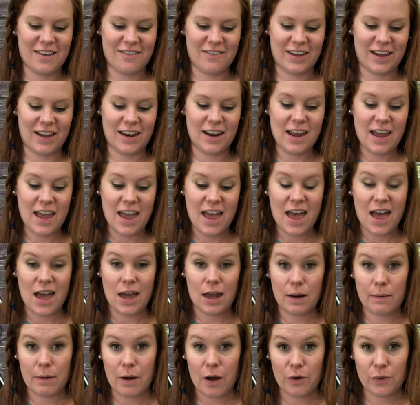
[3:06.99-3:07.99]
of it.
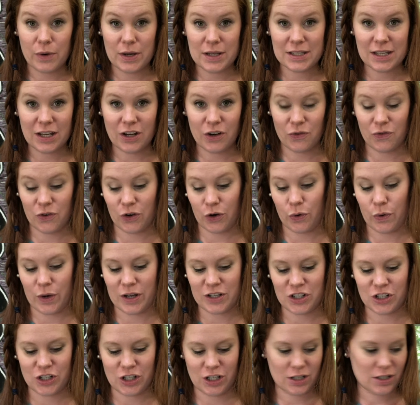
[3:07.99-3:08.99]
And I'm always here for
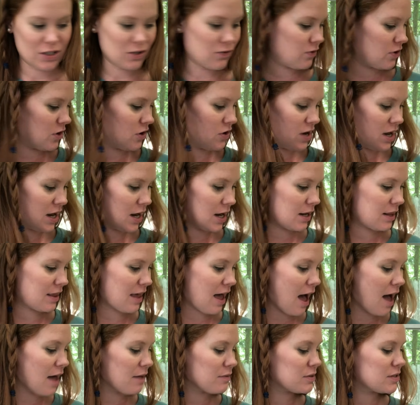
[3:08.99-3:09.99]
questions if you need
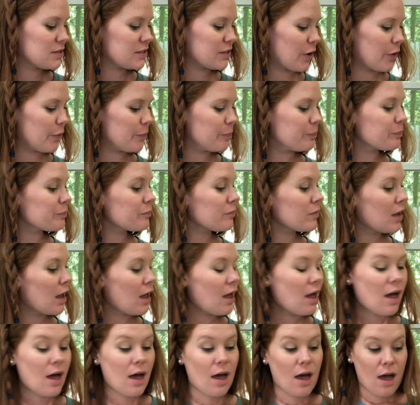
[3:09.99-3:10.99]
that. So
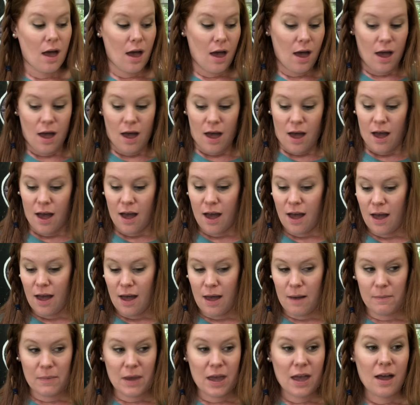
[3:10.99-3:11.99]

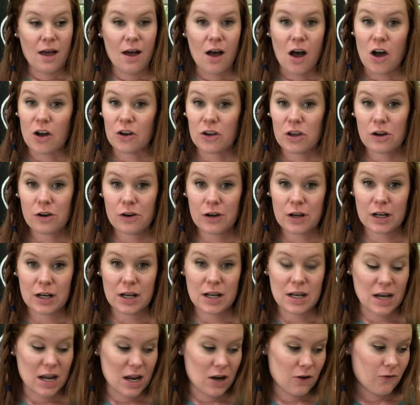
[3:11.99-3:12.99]
all you're
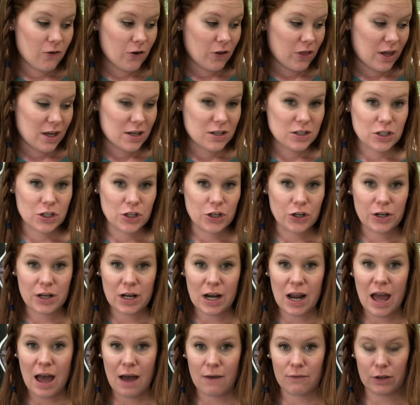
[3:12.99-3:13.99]
gonna need for this, you're
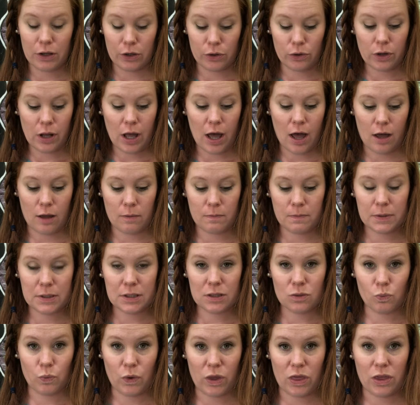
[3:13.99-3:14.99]
gonna have little
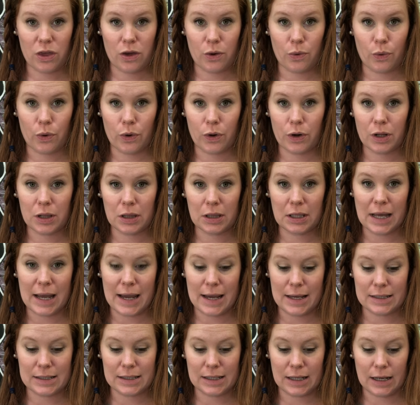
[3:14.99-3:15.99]
cups with your
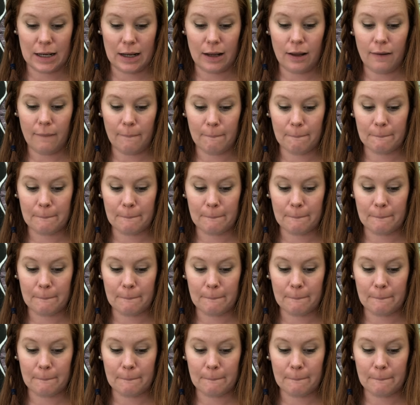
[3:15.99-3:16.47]
glaze in it.